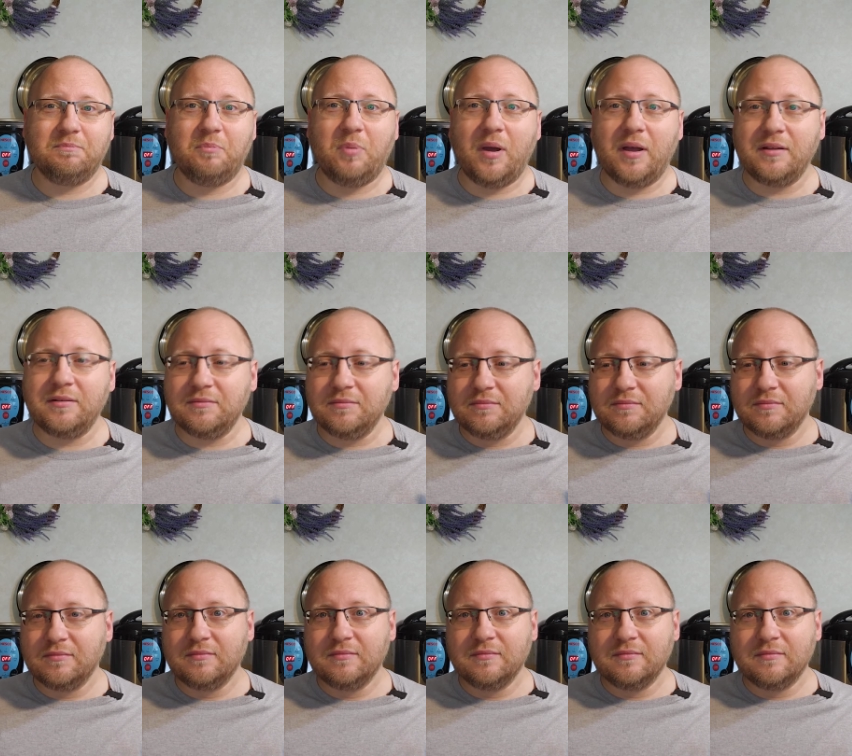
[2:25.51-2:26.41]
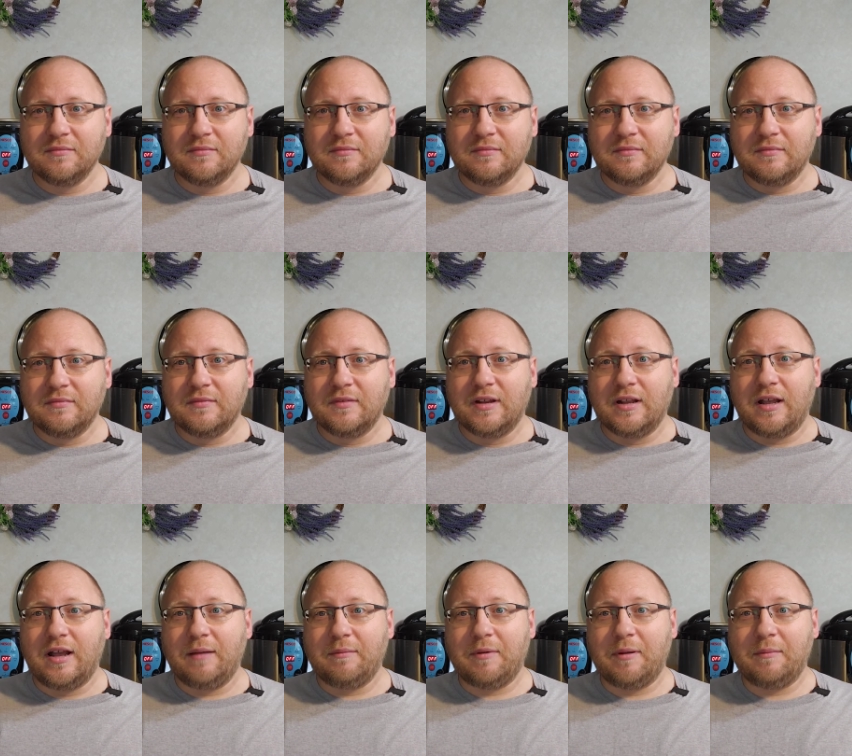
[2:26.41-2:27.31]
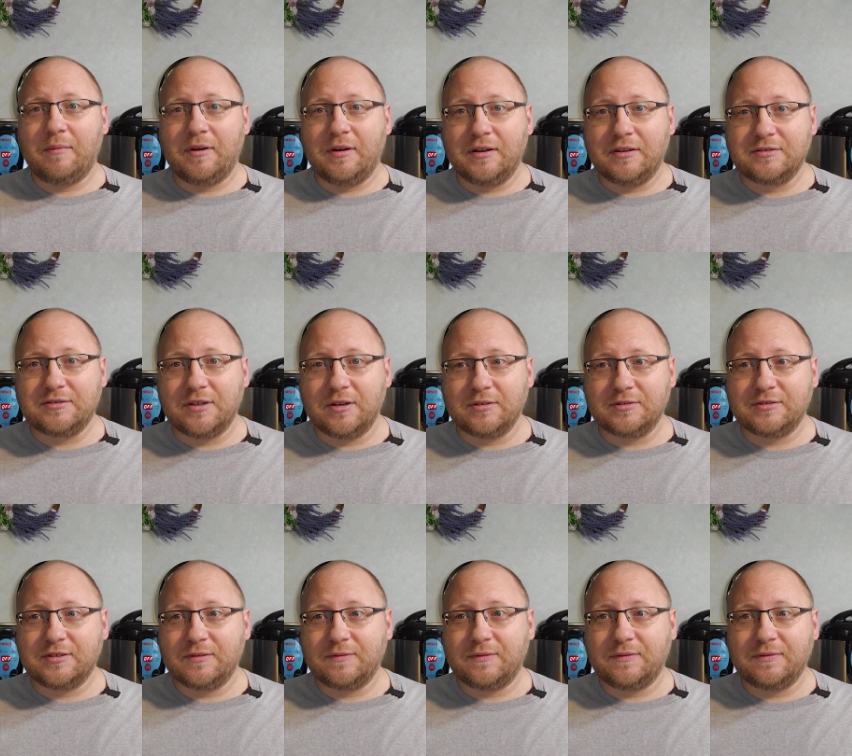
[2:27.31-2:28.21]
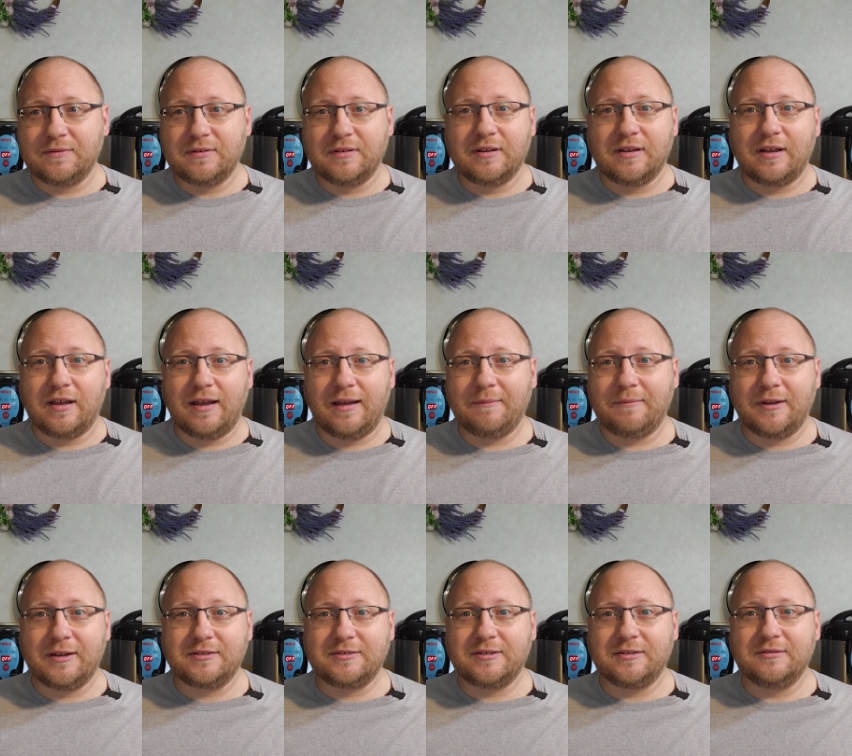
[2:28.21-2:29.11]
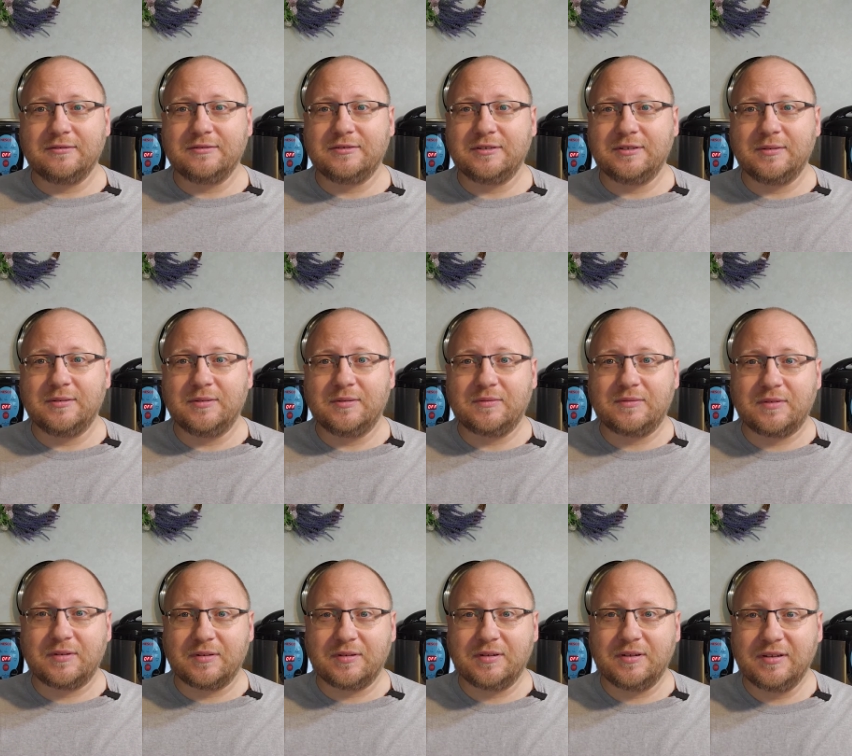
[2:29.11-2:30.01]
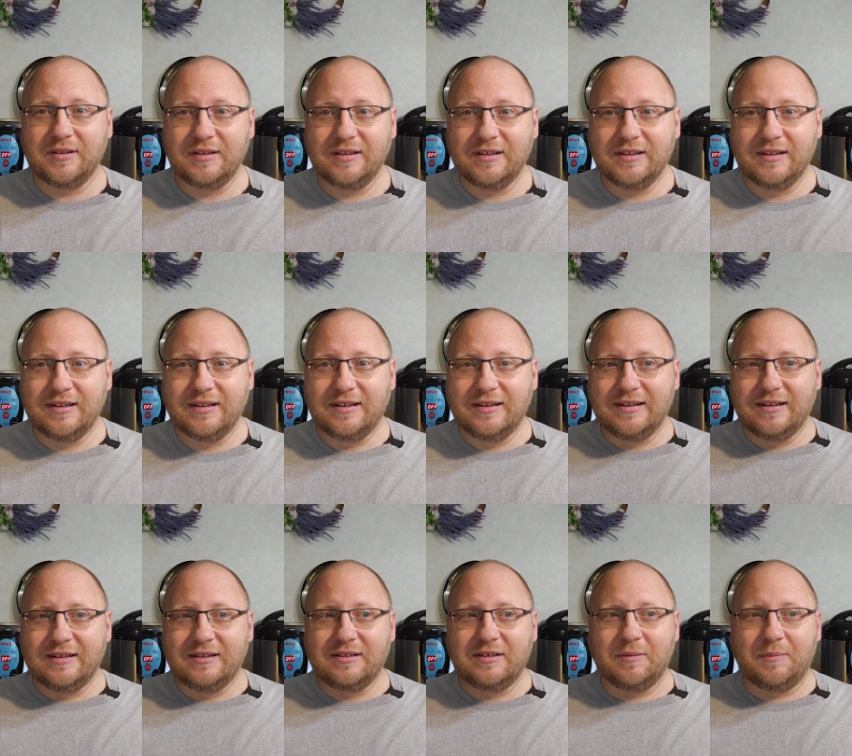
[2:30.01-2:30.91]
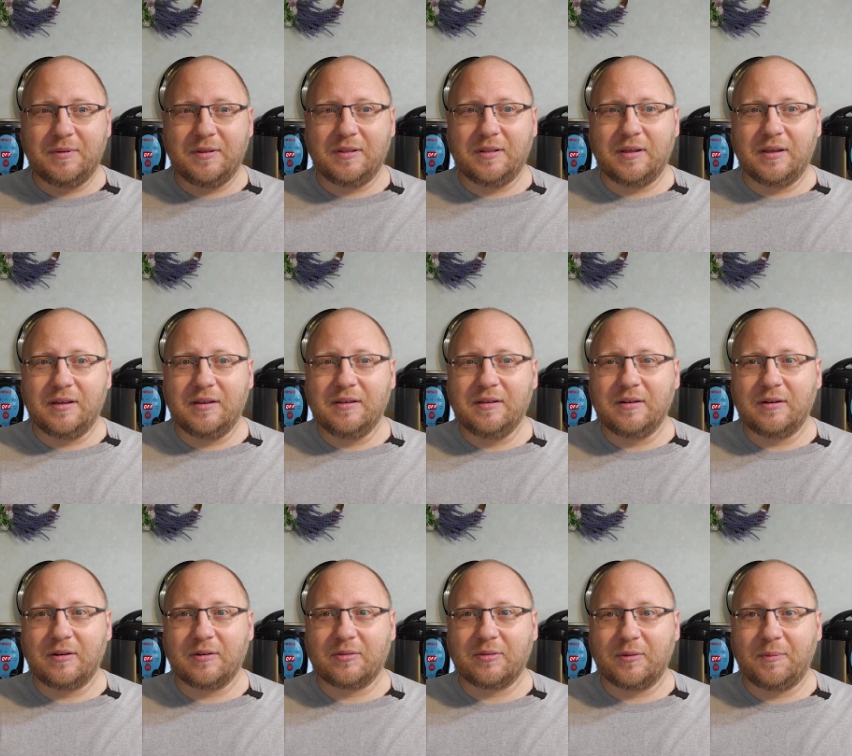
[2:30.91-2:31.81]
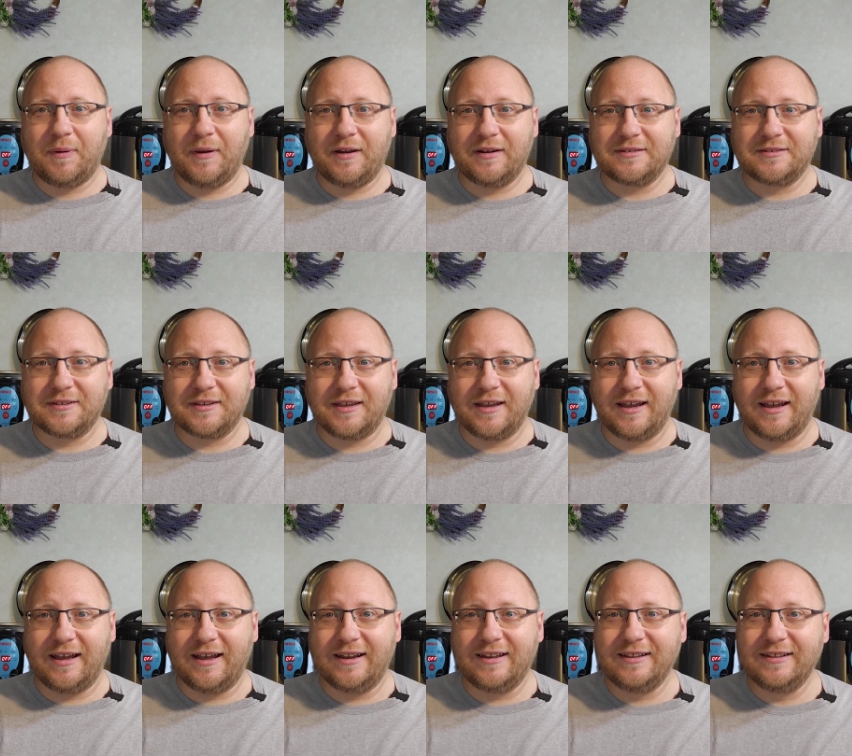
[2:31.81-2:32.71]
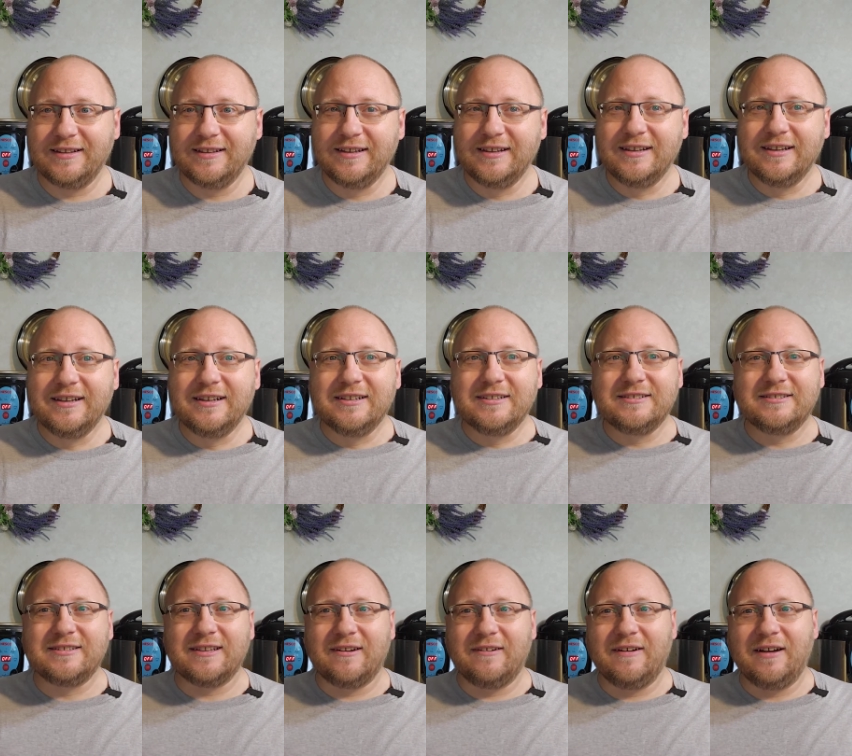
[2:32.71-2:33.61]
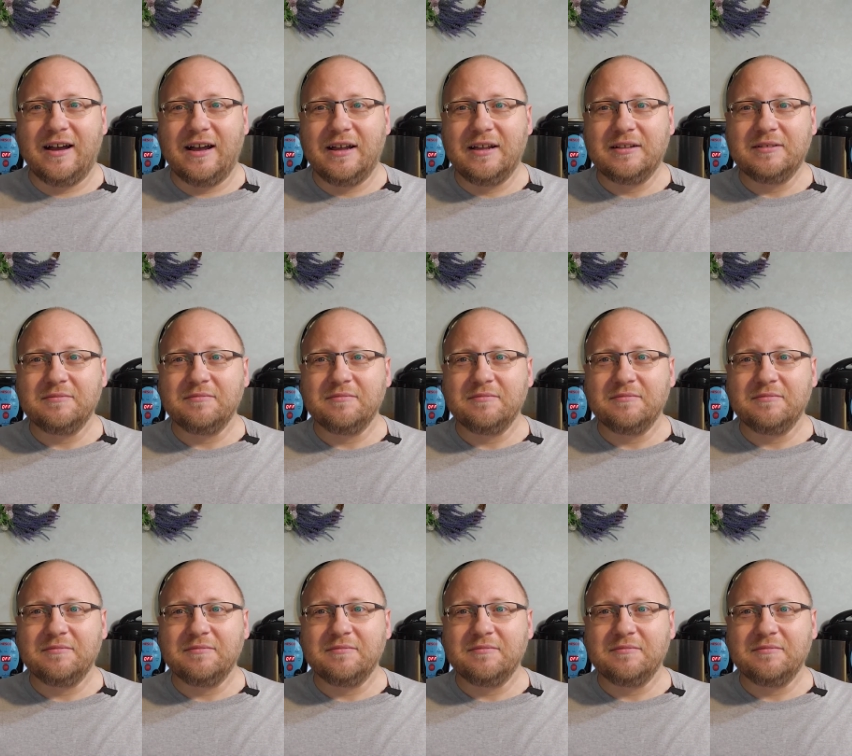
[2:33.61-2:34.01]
But I'm not Mary and Joseph. I'm not chosen to to, to be the earthly parents of God. So uh,